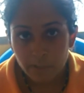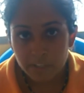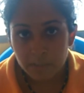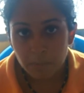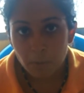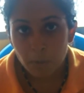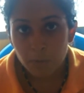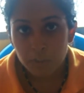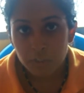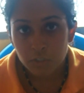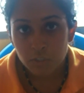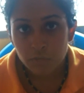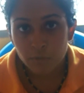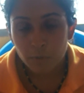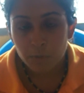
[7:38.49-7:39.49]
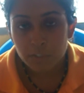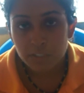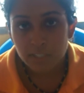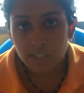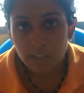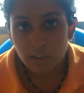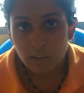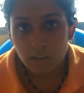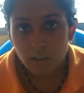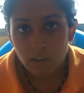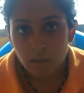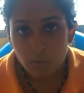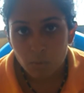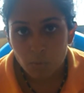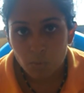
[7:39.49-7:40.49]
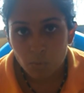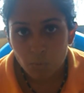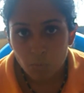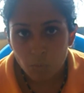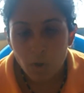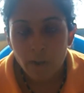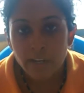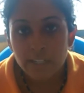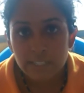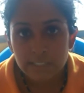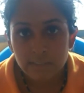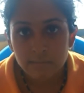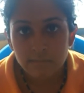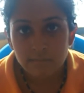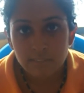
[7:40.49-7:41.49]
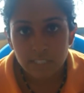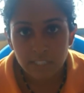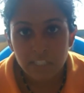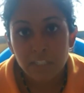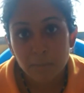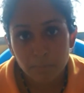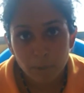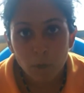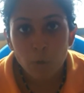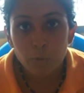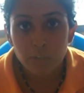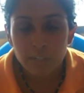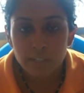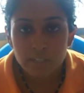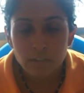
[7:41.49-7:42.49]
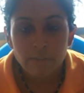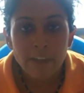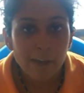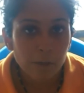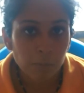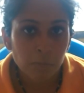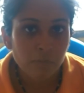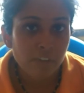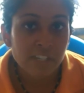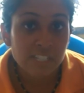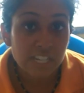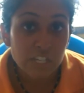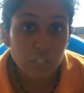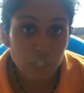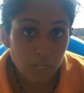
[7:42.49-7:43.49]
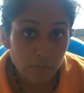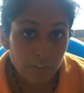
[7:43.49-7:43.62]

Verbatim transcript: as opposed to just focusing on one key component of how to prevent H I